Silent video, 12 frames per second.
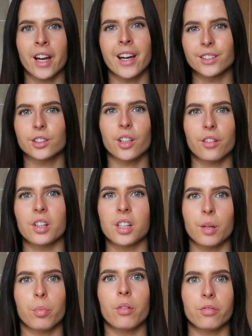I had to cut the
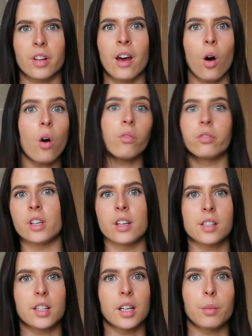clip off there.
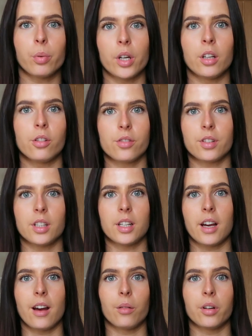Obviously putting Oscar
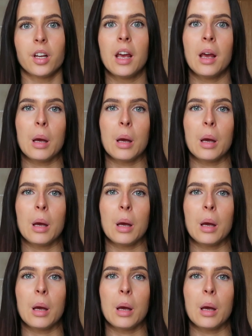down